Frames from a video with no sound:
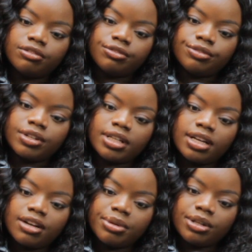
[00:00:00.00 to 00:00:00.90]
I've
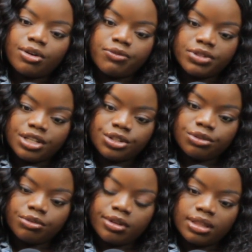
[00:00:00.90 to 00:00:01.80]
I've been in
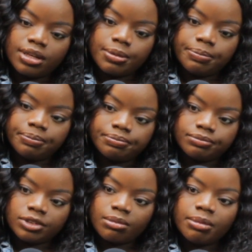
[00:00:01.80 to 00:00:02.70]
conversation with um,
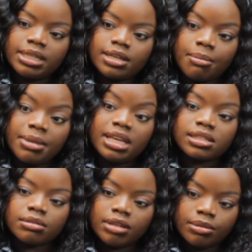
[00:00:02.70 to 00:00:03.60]
some ama-
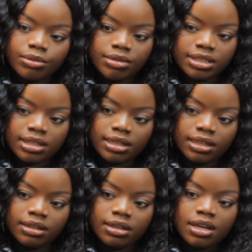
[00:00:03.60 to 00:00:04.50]
amazing people
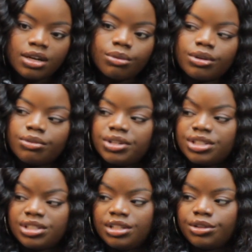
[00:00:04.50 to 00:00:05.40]
recently. Mm. One of
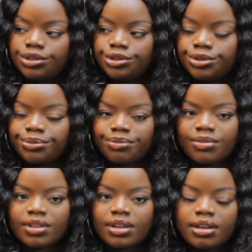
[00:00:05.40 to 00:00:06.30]
which is Nego True.
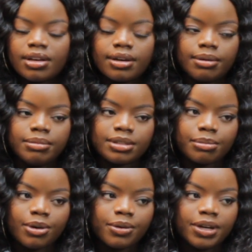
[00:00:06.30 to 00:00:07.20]
Okay. Um, he's a
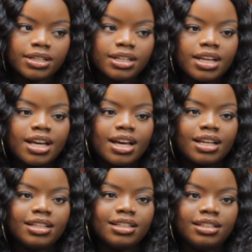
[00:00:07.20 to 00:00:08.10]
poet,
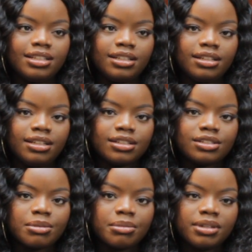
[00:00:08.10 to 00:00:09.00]
and he is
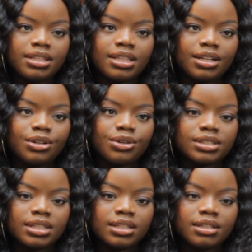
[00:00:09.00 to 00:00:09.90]
somebody that
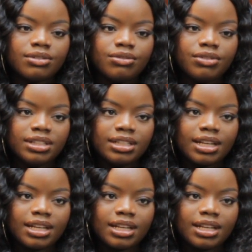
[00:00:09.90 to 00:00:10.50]
doesn't really